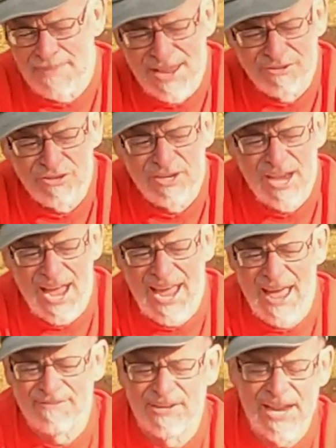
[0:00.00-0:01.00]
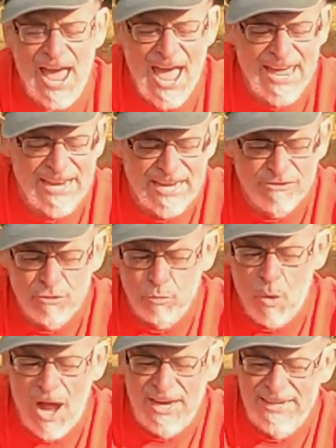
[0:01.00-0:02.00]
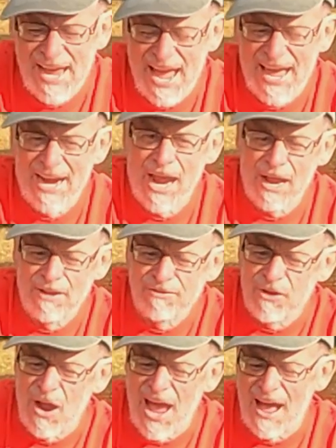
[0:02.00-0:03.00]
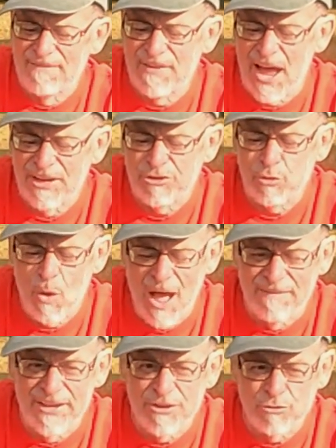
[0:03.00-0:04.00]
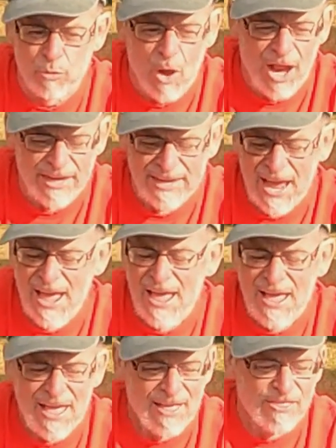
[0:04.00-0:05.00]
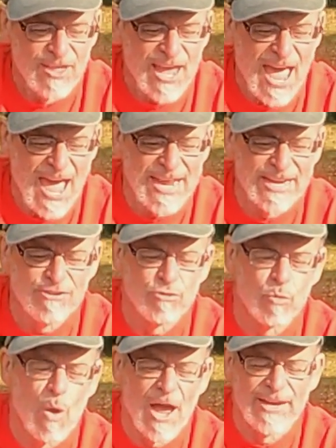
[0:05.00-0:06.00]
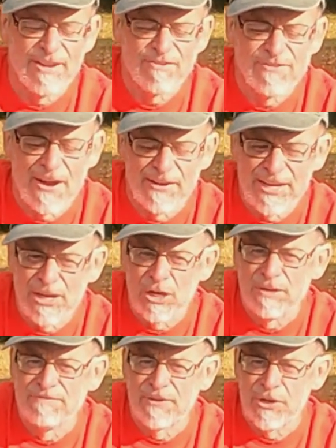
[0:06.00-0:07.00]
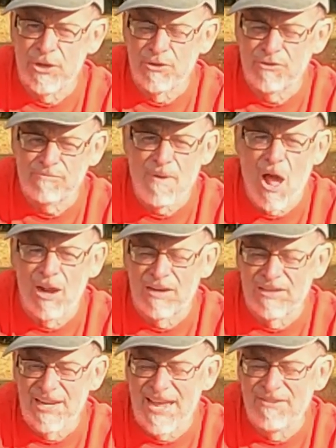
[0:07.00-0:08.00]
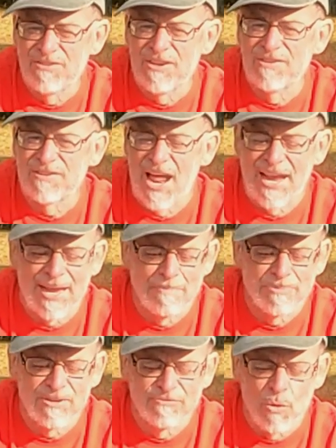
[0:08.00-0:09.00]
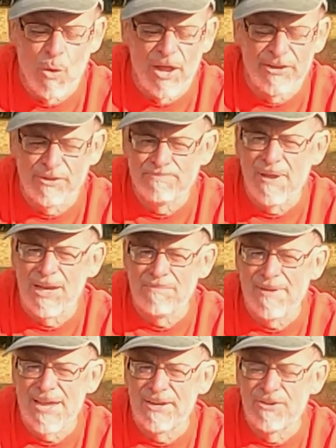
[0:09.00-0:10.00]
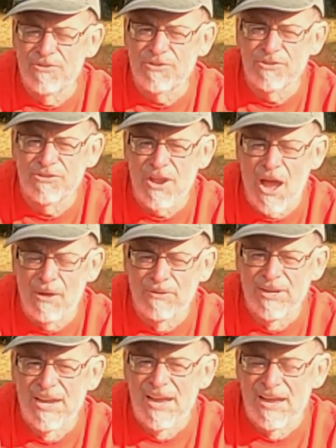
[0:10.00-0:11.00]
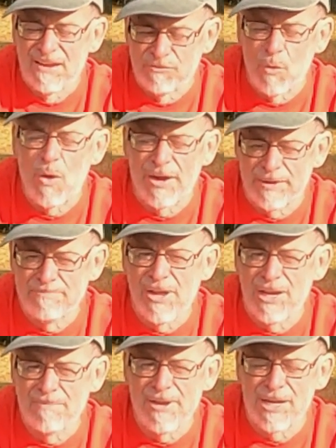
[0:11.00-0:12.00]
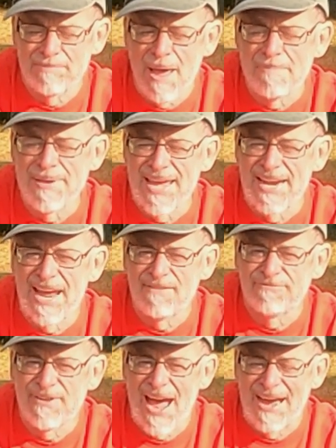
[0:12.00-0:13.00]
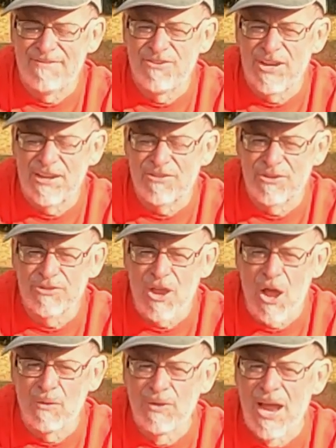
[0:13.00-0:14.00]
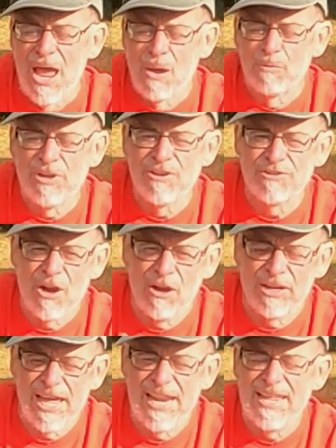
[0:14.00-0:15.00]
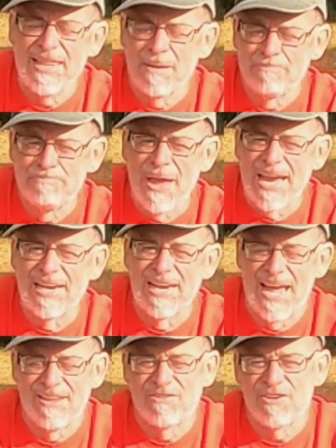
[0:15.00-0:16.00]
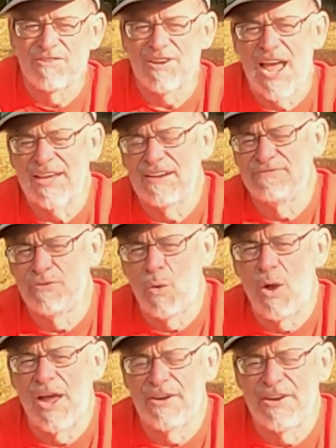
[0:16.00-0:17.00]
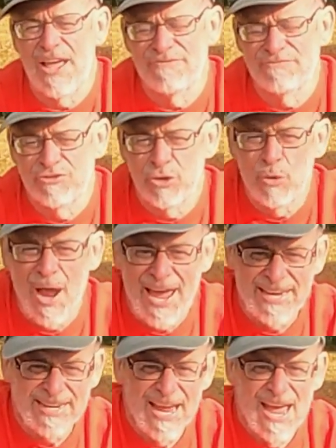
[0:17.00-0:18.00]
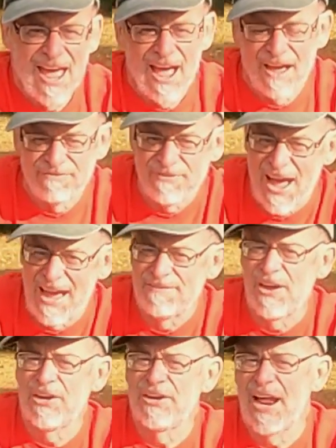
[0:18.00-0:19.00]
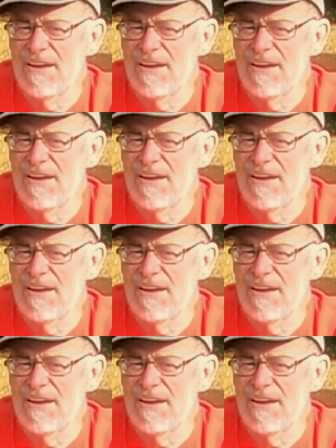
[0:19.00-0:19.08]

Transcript: I mentioned, I have an 8-inch one, and I also have a 12-inch one. The 8-inch one is very good for your smaller lenses, like up to 400 millimeters or so. 400 millimeter might be an f5 6 or so when you start getting the big lenses like a 400 f28 a 500